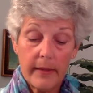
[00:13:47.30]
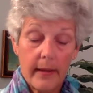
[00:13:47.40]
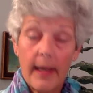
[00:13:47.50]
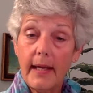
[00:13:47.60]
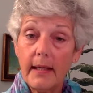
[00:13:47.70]

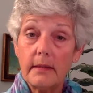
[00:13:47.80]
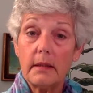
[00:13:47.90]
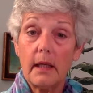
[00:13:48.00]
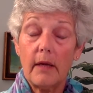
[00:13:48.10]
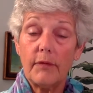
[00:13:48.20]

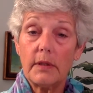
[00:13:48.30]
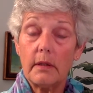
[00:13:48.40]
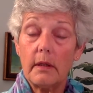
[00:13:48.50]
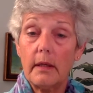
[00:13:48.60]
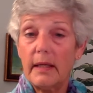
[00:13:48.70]
And if it
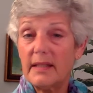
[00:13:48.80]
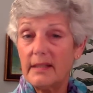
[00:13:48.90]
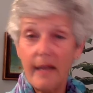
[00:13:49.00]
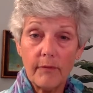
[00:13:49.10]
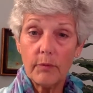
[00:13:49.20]
is
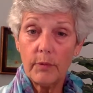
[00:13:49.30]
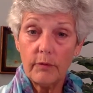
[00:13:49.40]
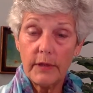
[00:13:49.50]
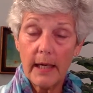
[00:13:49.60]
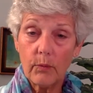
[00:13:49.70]
never
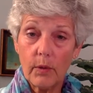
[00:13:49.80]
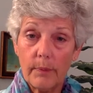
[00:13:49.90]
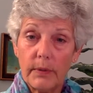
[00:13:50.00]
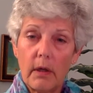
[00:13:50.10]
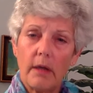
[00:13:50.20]
moved down where it
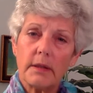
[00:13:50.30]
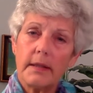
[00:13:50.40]
belongs,